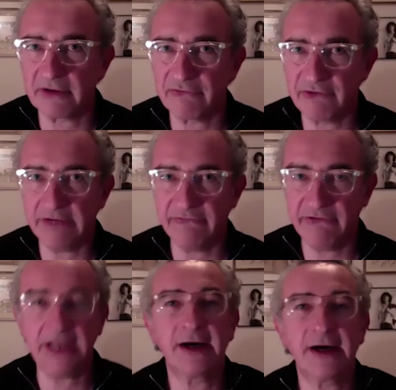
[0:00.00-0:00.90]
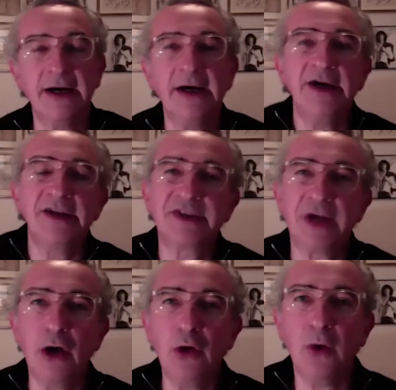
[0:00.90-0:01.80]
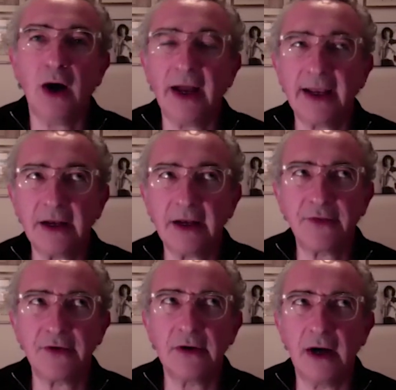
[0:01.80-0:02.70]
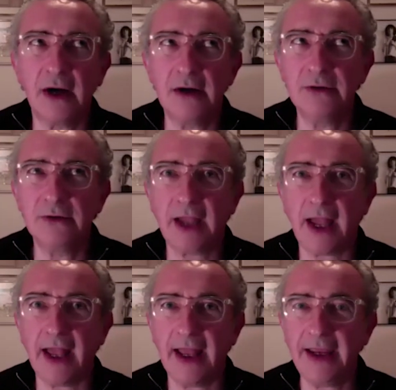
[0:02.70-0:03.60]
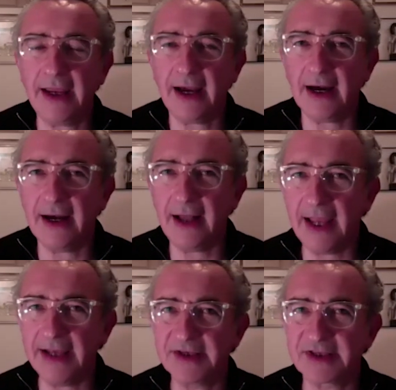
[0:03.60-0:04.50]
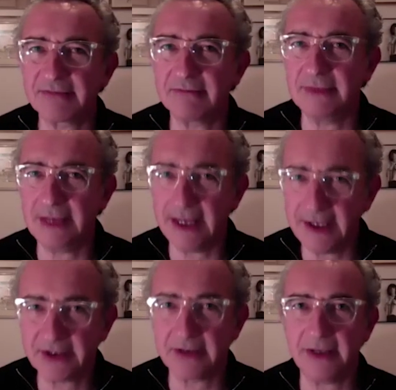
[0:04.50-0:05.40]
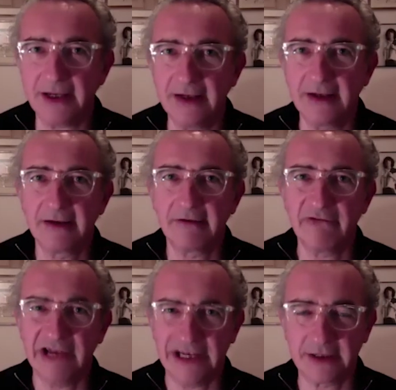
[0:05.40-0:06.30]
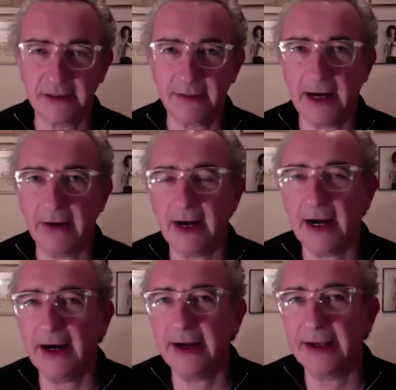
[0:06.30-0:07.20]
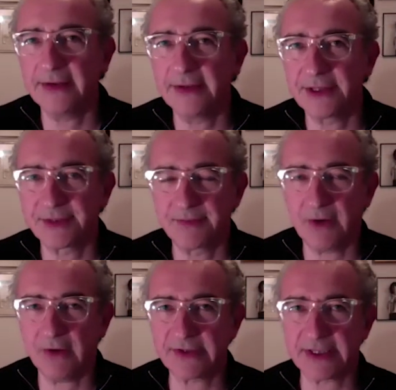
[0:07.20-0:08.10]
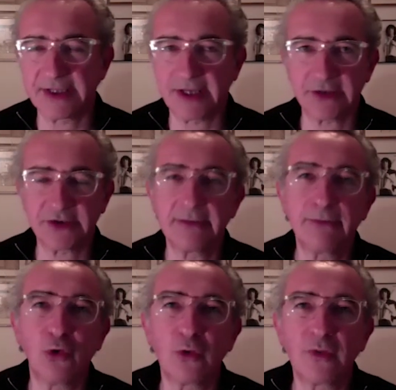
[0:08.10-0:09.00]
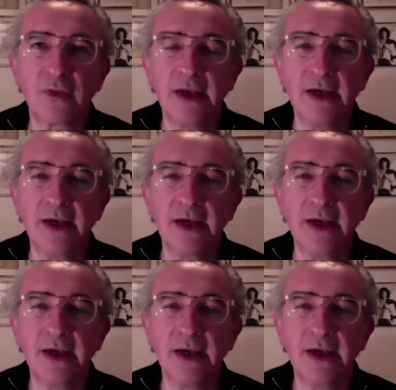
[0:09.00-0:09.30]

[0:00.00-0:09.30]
re reader. So I kind of thought, okay, uh, AIDS needs to be written about. Uh, it's, it's obviously such an important